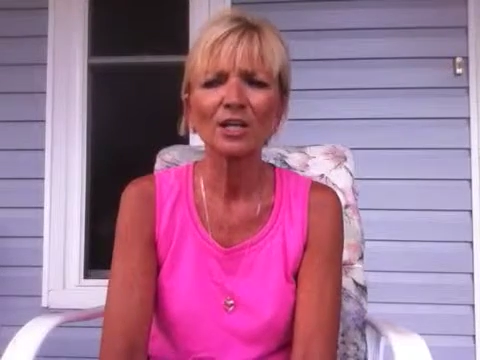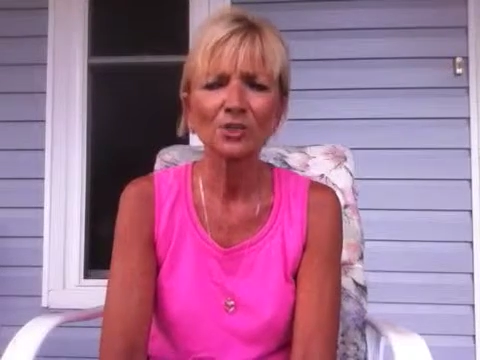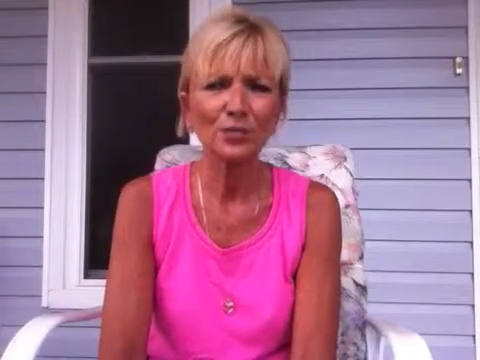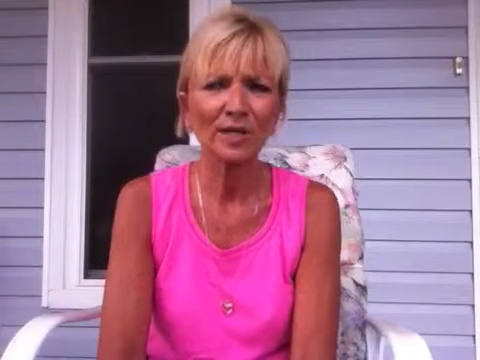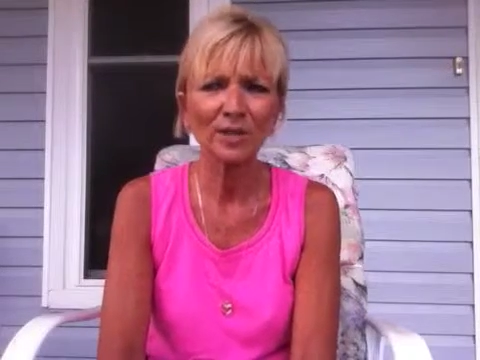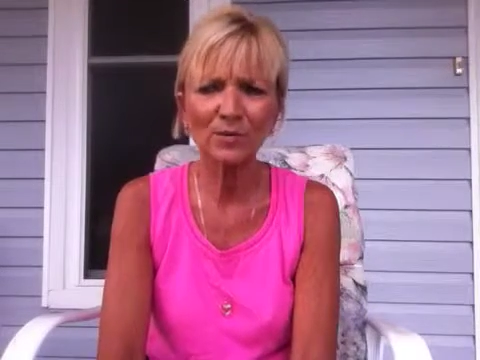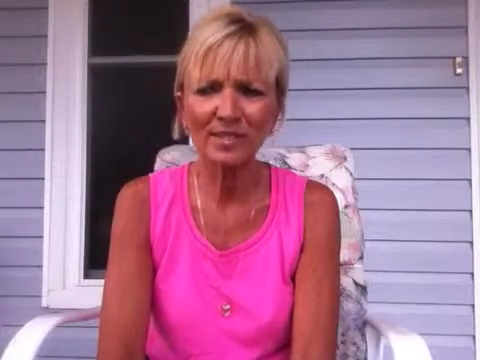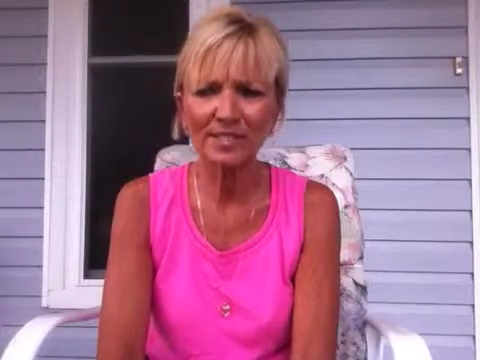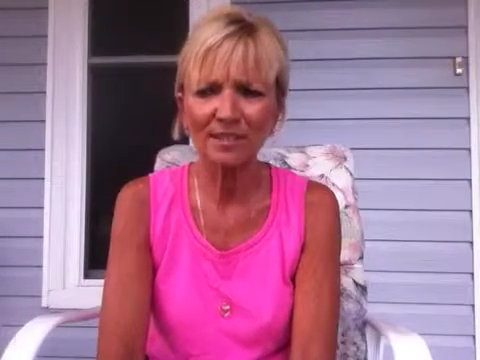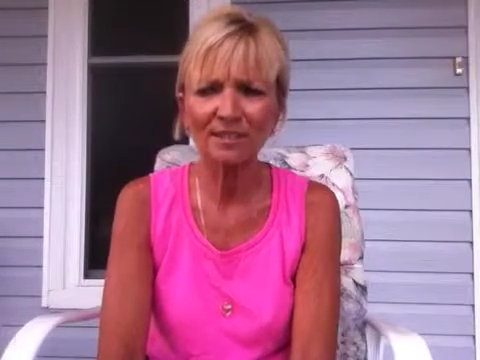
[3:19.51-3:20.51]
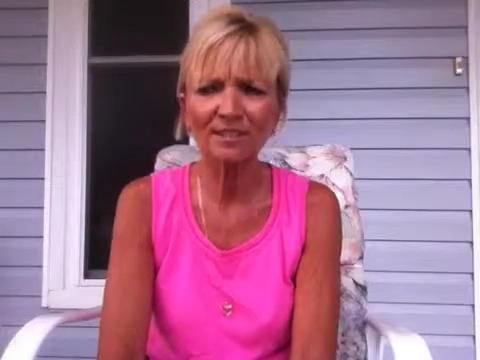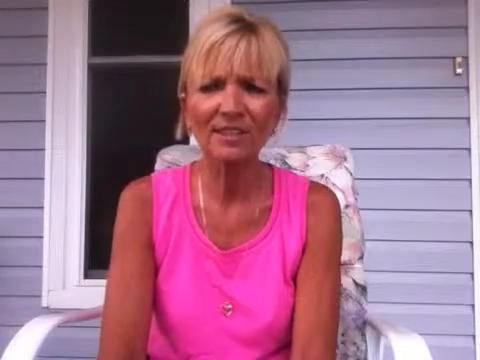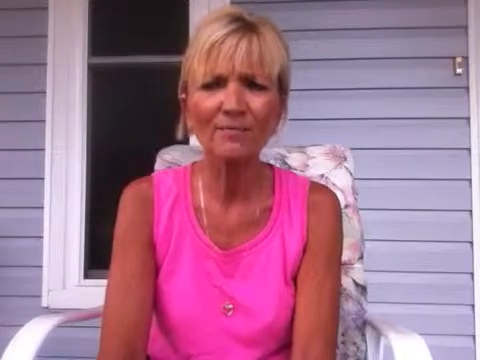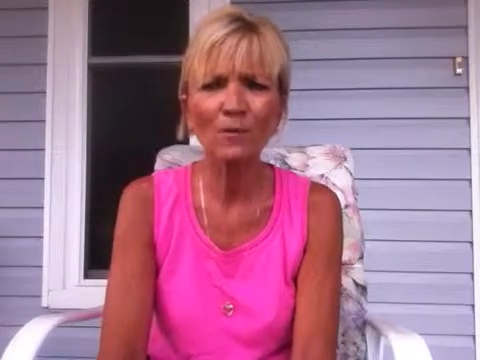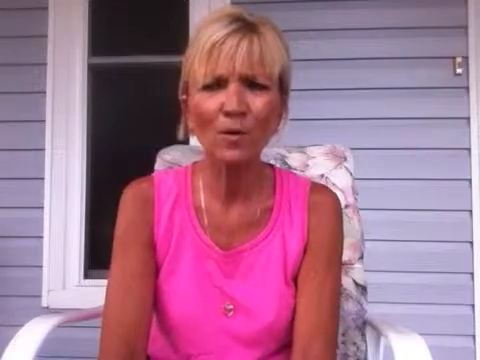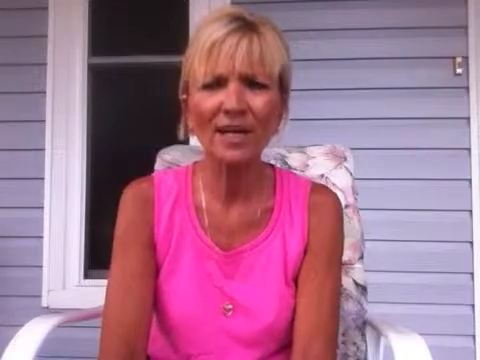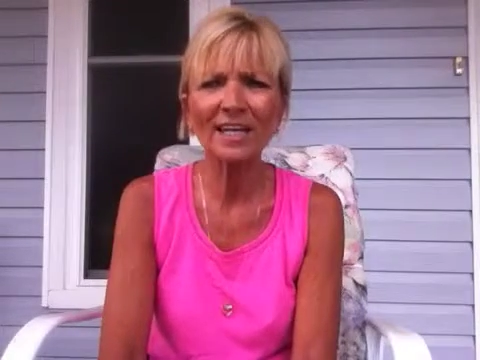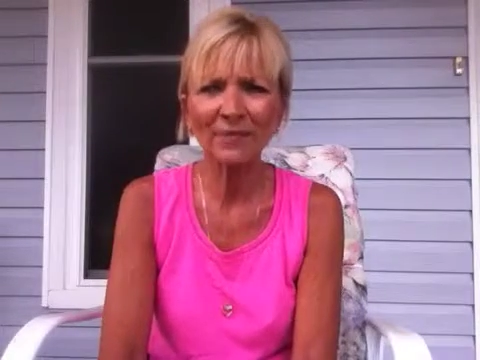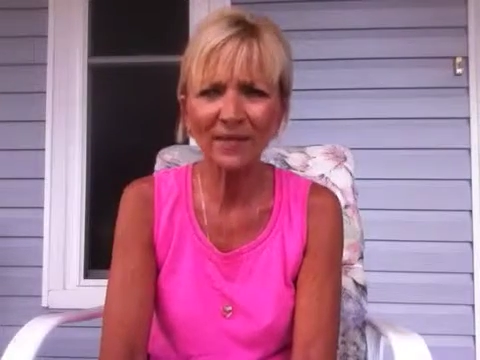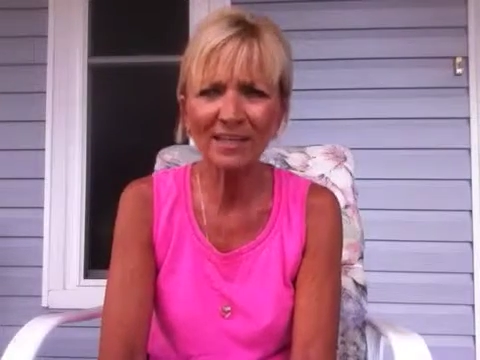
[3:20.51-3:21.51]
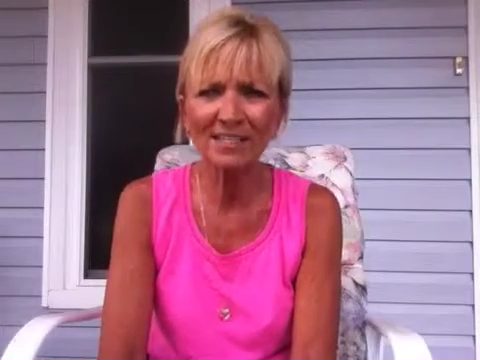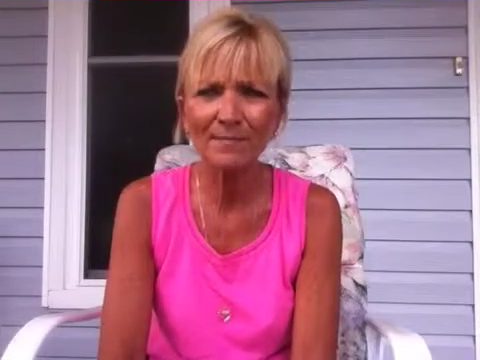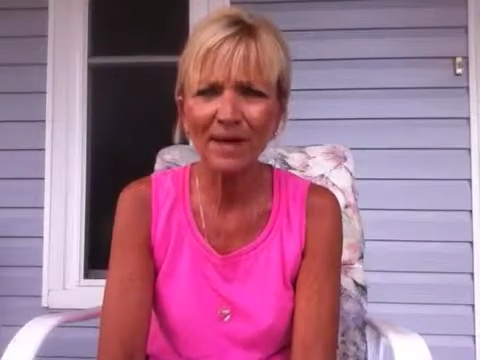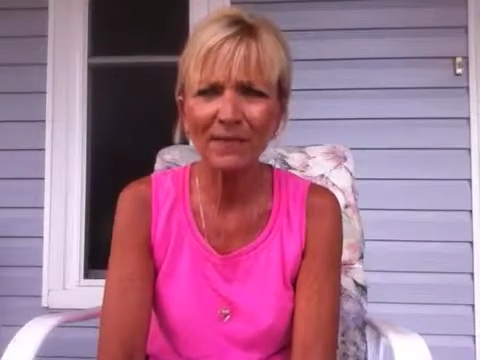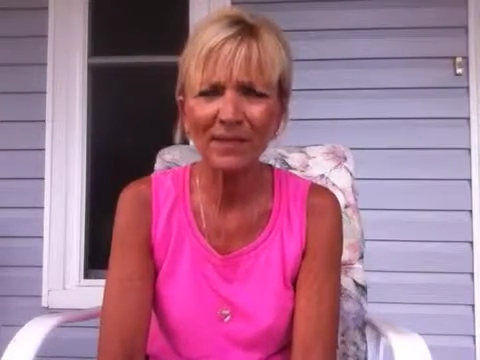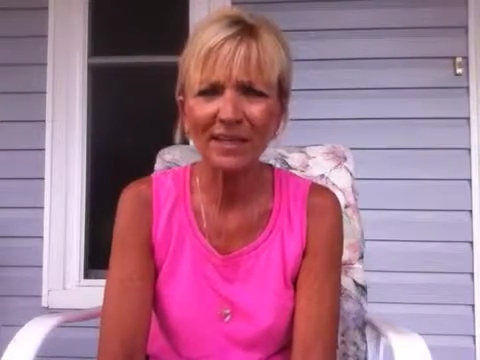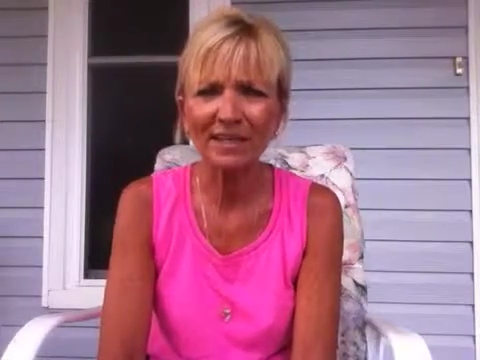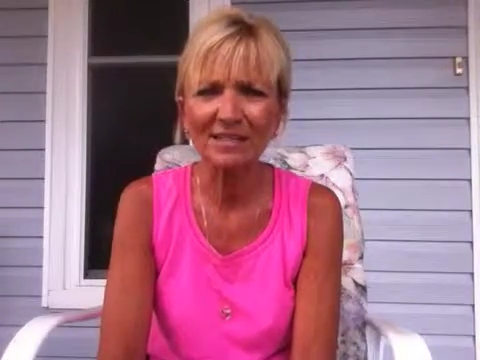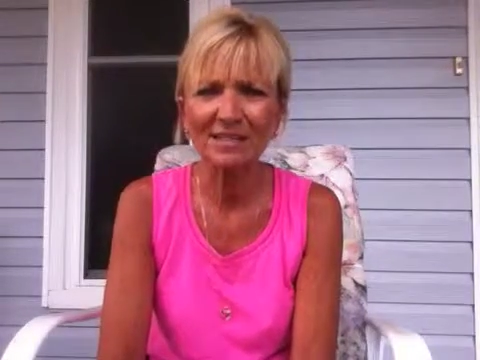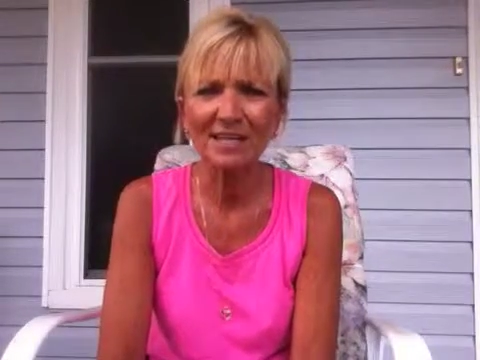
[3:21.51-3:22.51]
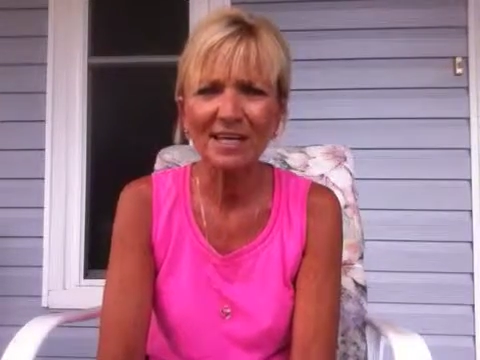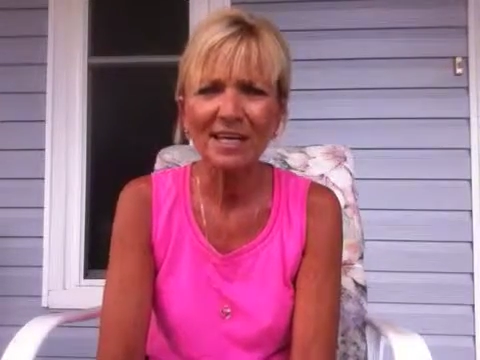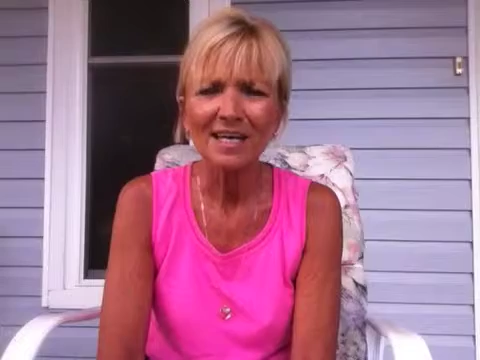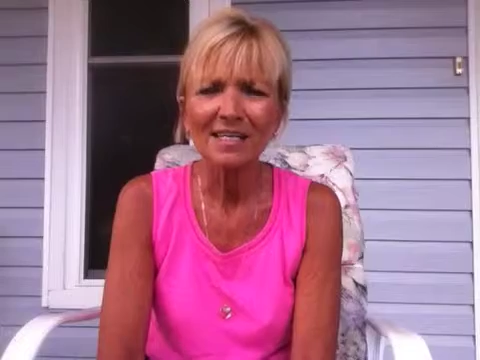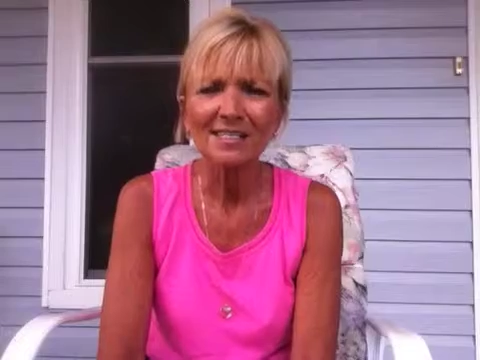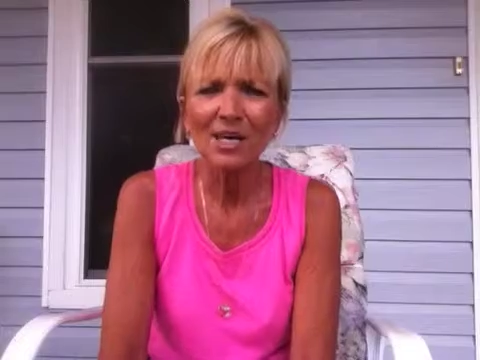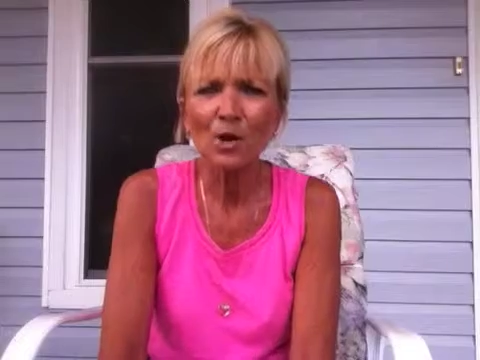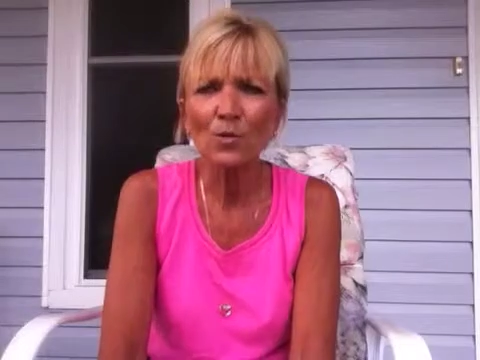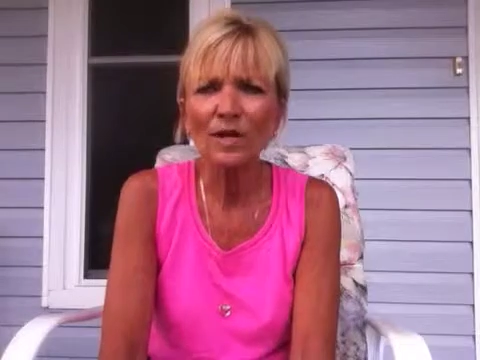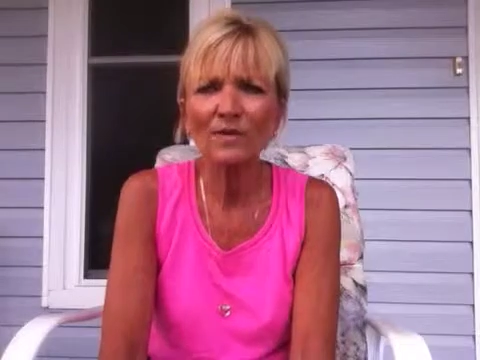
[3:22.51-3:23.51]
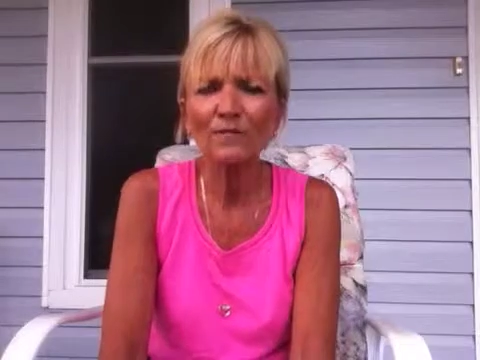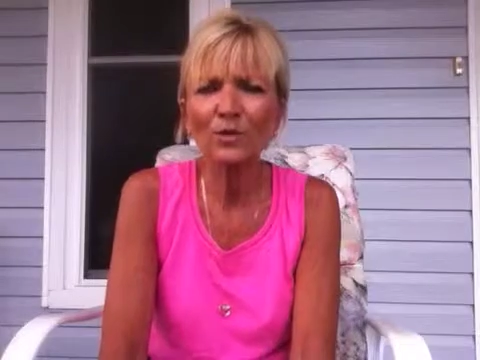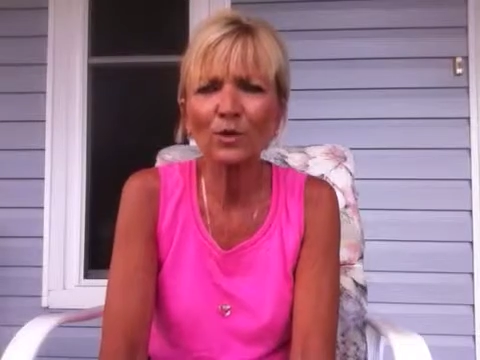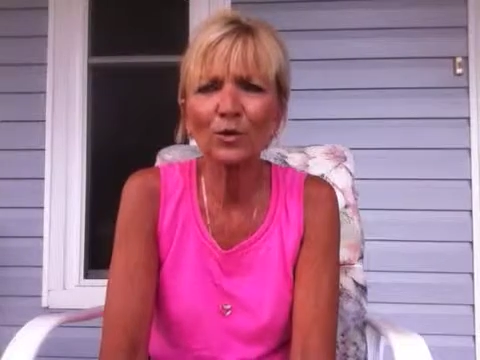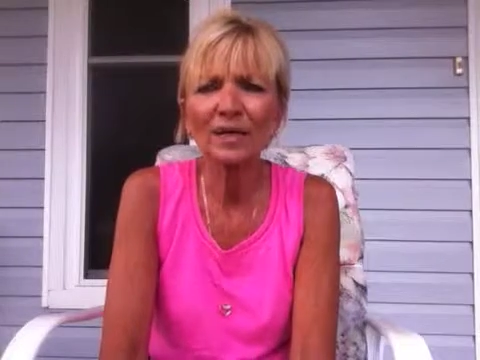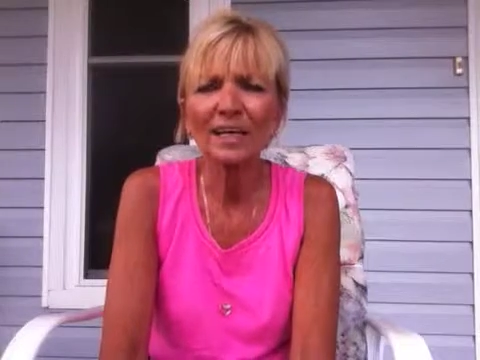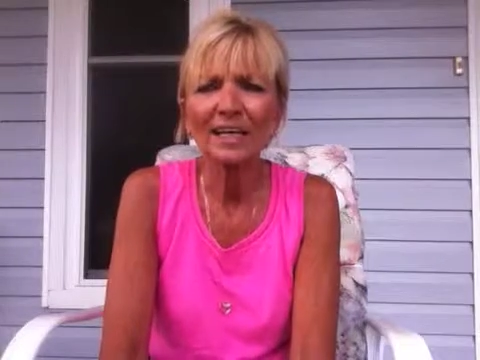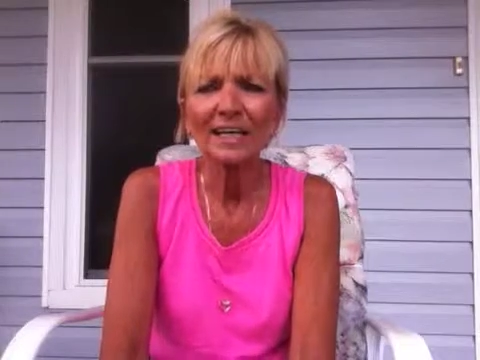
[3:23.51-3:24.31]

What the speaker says: direct result of the way he thinks about things. So if you're